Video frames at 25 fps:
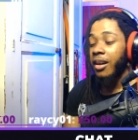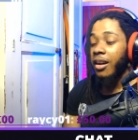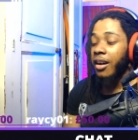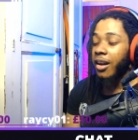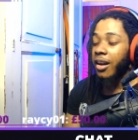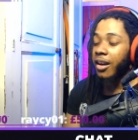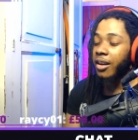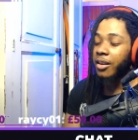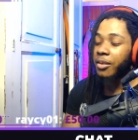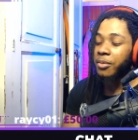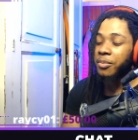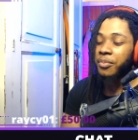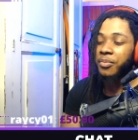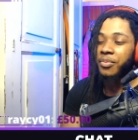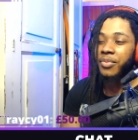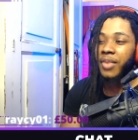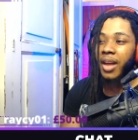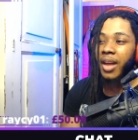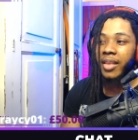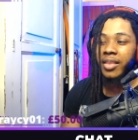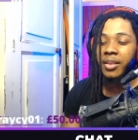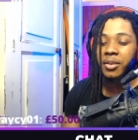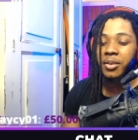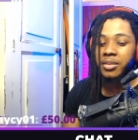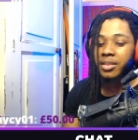um,
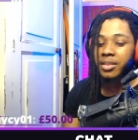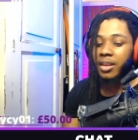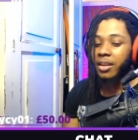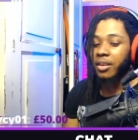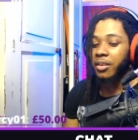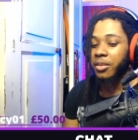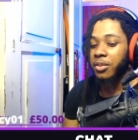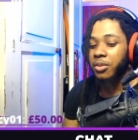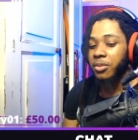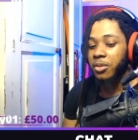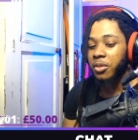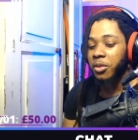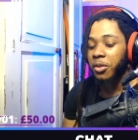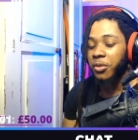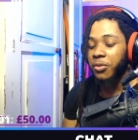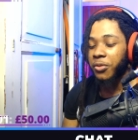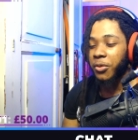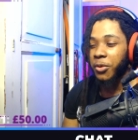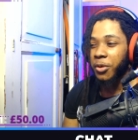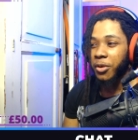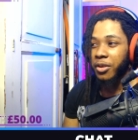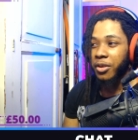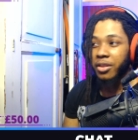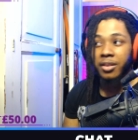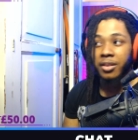and there was like three or
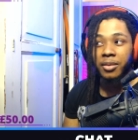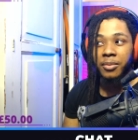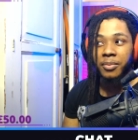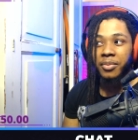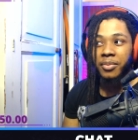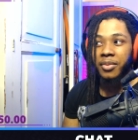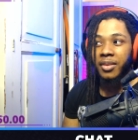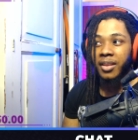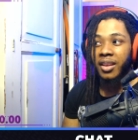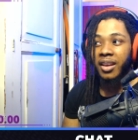four of them,